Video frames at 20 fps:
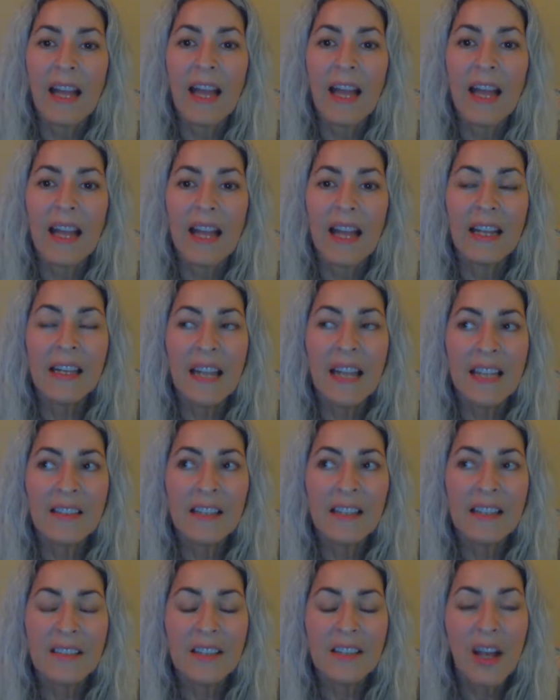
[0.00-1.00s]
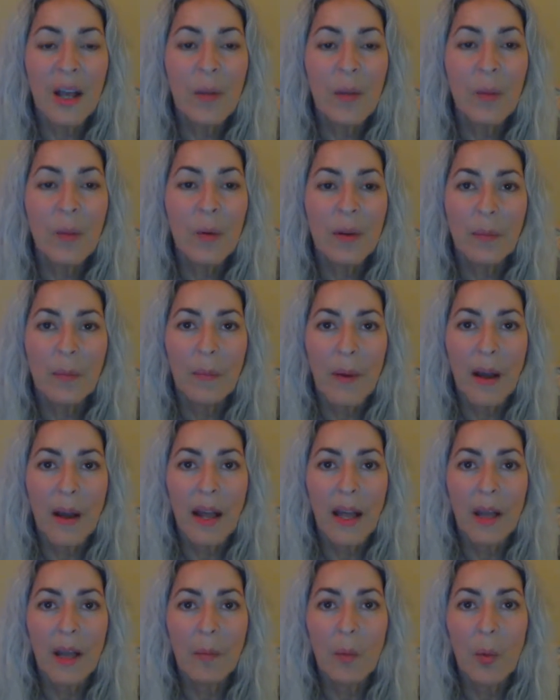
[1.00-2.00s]
and as, as time went
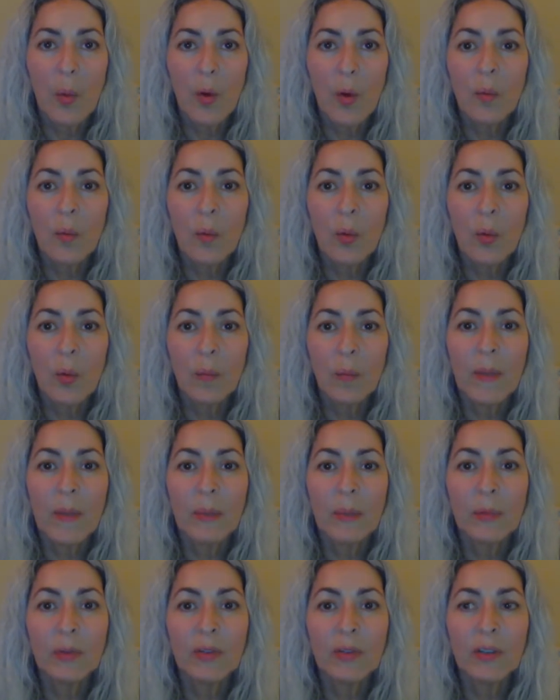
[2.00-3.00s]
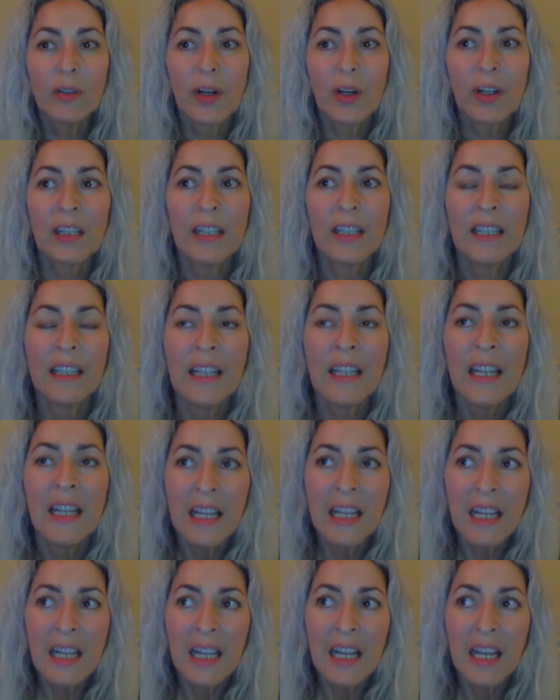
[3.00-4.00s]
by, more and more people started
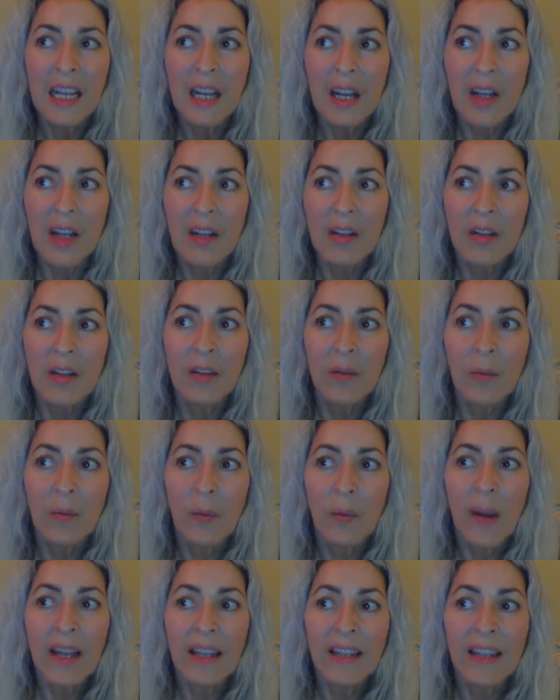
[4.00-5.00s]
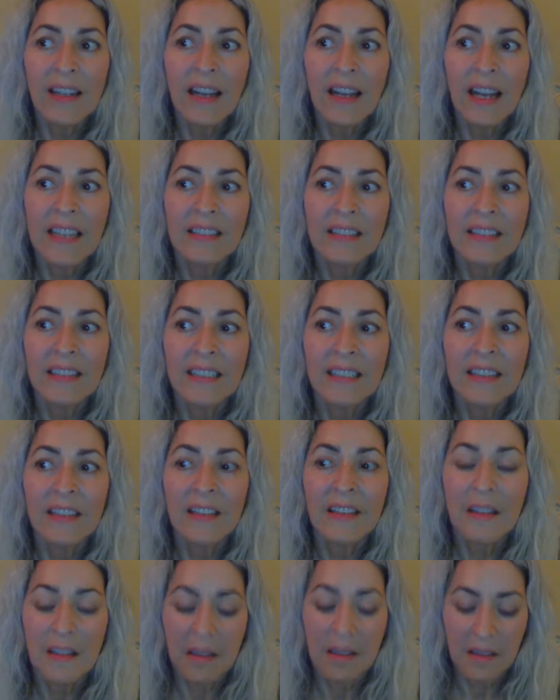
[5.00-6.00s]

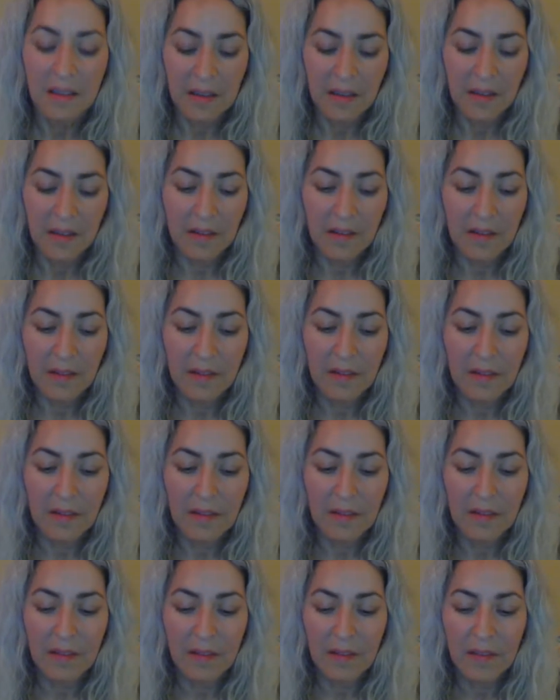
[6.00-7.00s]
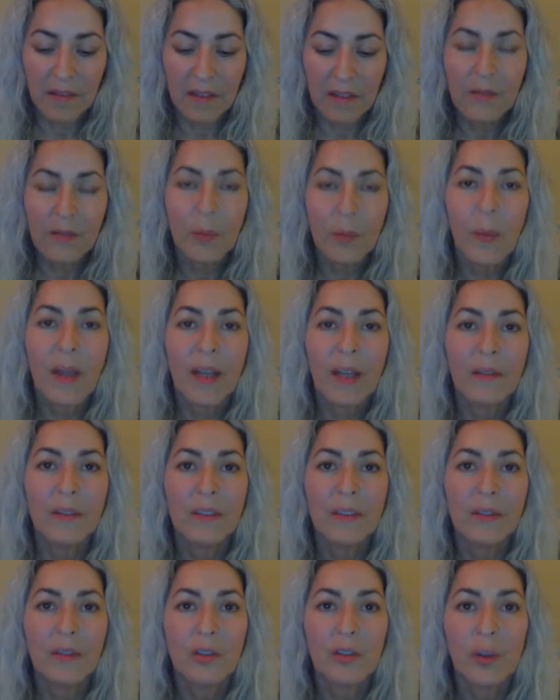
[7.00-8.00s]
recognizing these
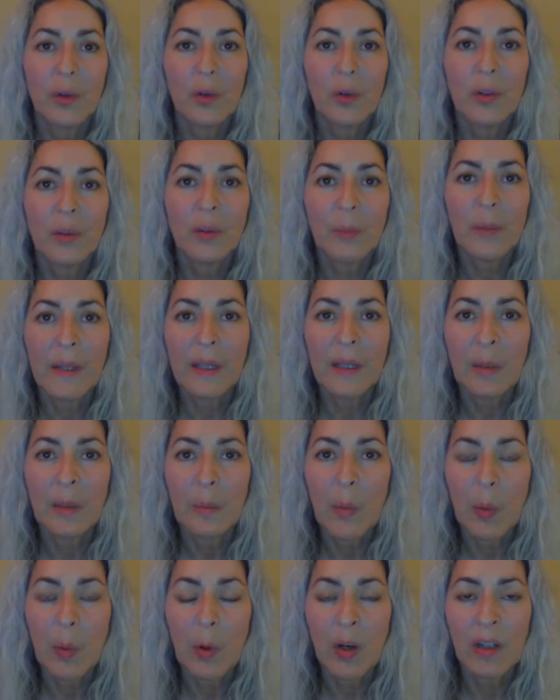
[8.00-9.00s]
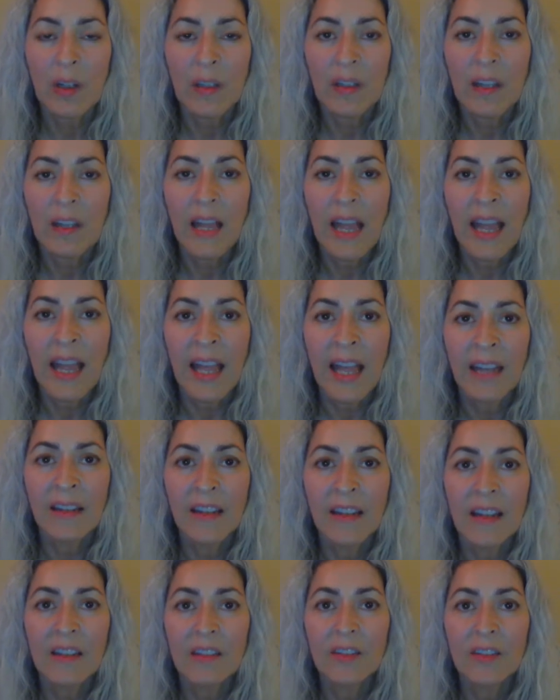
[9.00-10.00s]
waves of children being born
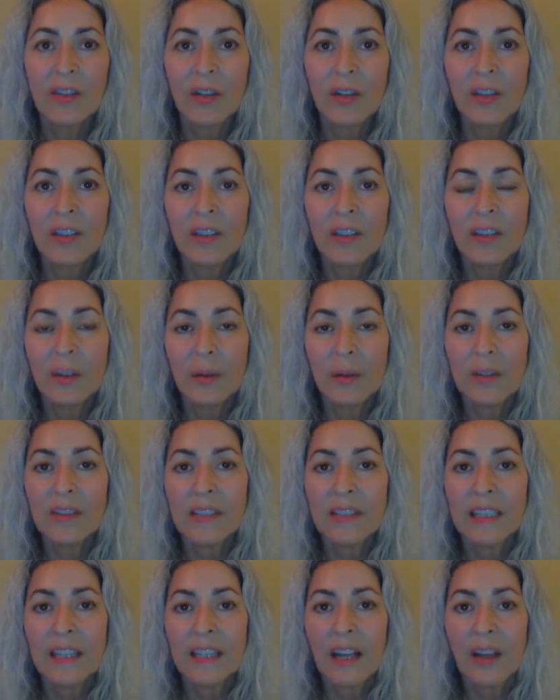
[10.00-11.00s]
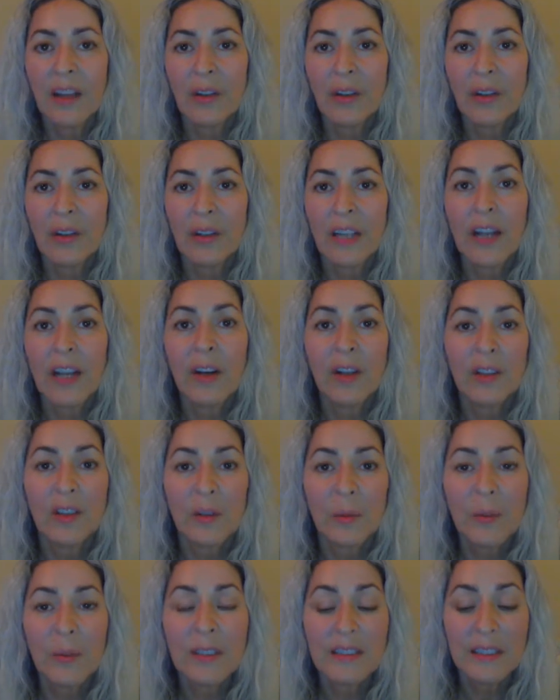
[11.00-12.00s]
and started noticing other
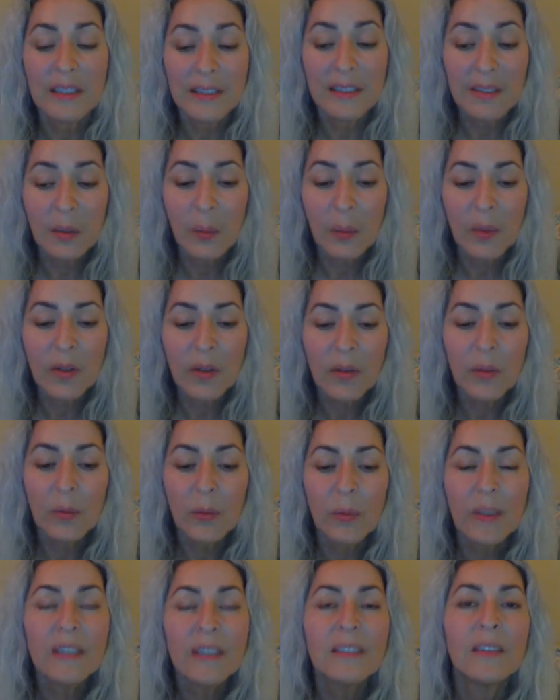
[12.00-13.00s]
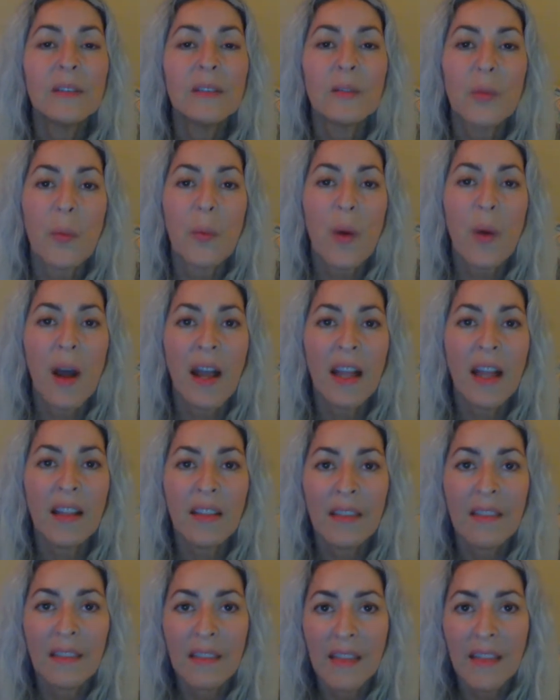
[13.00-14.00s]
characteristics. And one of the reasons why
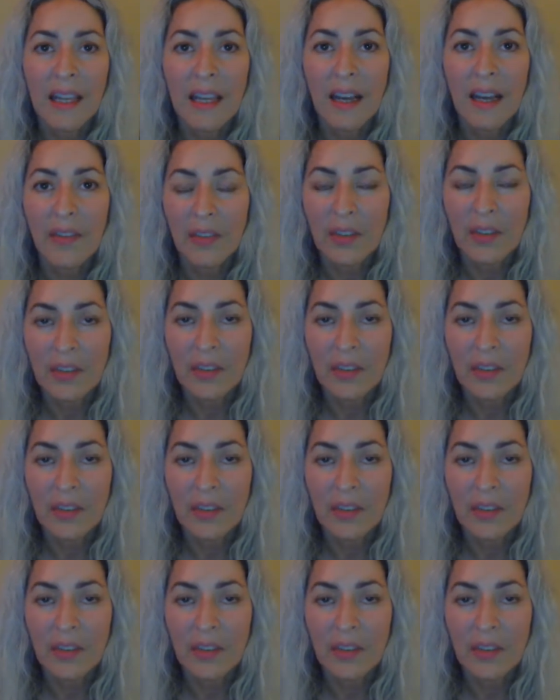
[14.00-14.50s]
they got the